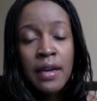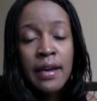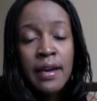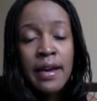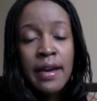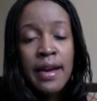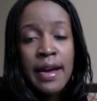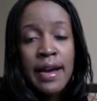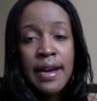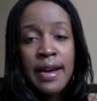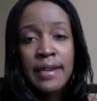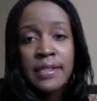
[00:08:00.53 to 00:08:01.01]

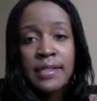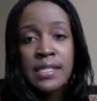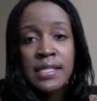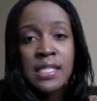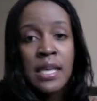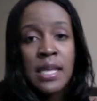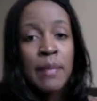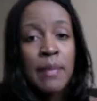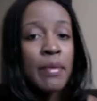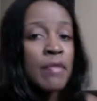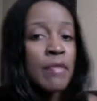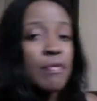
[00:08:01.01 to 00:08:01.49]
and
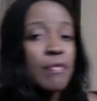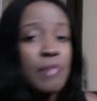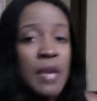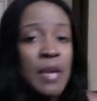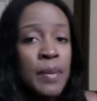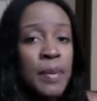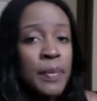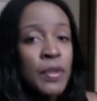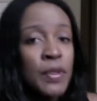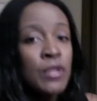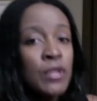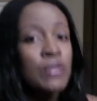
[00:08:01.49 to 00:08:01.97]
some of
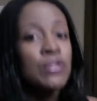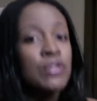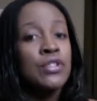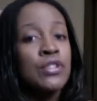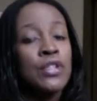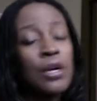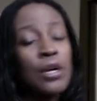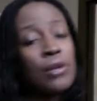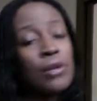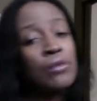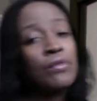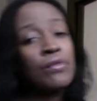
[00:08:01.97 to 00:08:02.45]
people
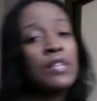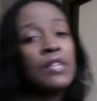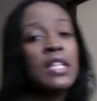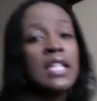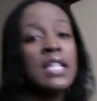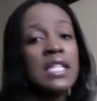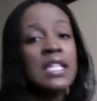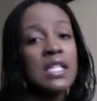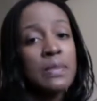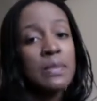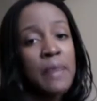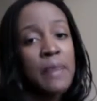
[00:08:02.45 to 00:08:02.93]
don't really
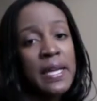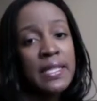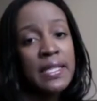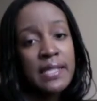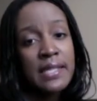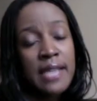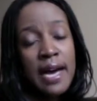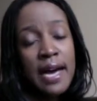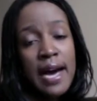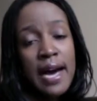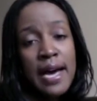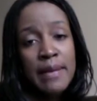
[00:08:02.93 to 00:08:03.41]
spend
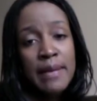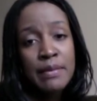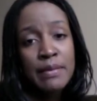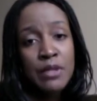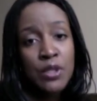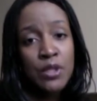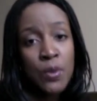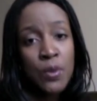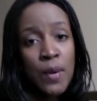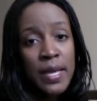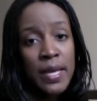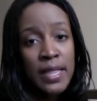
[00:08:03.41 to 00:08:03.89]
time
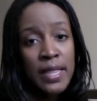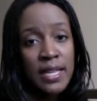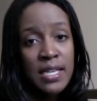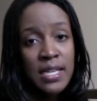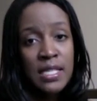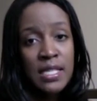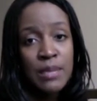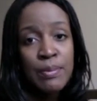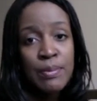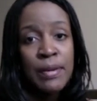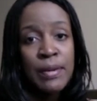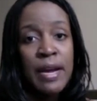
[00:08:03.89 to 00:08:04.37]
doing
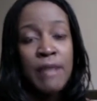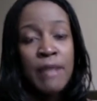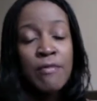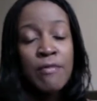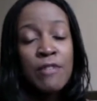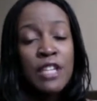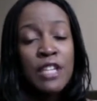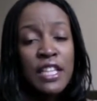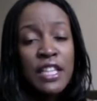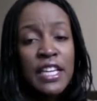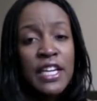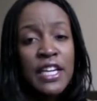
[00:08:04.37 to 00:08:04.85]
this, but I
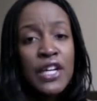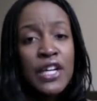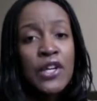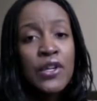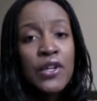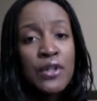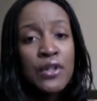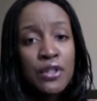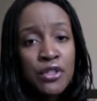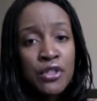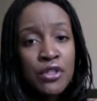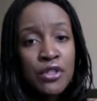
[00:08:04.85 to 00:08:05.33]
really
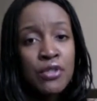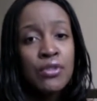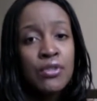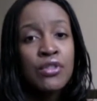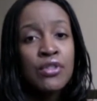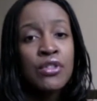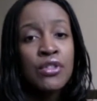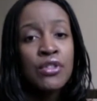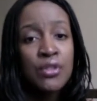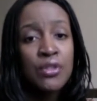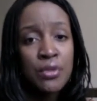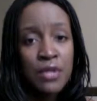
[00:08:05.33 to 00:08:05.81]
urge you to
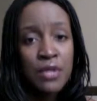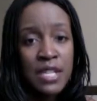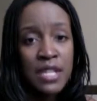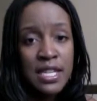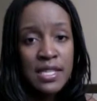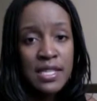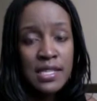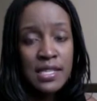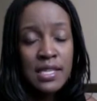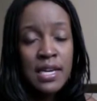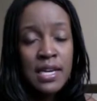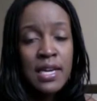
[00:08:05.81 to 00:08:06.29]
do
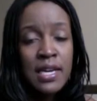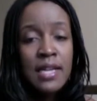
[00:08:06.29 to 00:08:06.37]
this.